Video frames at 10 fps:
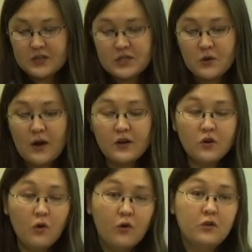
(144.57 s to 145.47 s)
So our
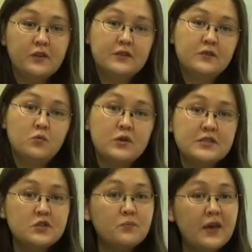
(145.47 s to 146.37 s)
goal was
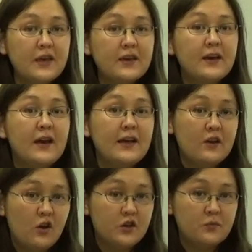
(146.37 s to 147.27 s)
to make an
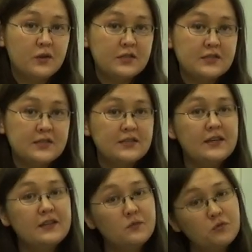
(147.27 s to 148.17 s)
argument
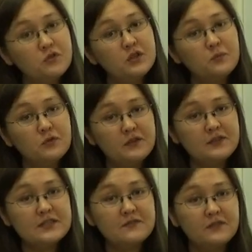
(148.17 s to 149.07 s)
in the
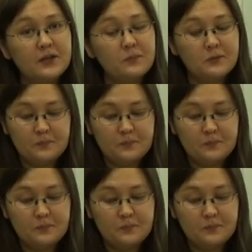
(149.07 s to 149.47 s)
previous flip.